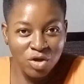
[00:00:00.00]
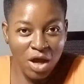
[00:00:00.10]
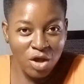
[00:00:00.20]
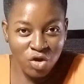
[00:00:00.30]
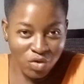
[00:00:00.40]
You
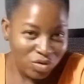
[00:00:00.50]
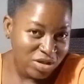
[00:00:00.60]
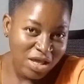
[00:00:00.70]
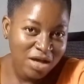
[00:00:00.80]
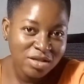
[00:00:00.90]
can
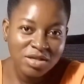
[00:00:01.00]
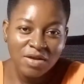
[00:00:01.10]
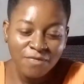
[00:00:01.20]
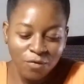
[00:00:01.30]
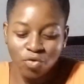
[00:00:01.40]
use that
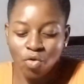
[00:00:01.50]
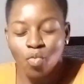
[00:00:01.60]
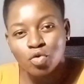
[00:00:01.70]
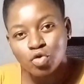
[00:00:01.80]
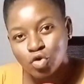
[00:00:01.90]
if you
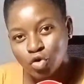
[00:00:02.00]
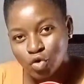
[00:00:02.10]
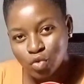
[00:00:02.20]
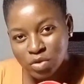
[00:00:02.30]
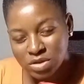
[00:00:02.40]
don't want to
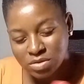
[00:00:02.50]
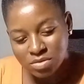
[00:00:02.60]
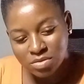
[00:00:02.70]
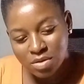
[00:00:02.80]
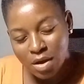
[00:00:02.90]
use
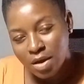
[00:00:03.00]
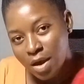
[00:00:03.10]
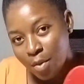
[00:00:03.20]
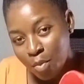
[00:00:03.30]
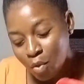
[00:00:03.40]

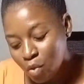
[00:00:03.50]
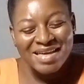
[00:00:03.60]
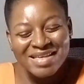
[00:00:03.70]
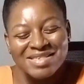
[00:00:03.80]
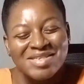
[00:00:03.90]
a bowl.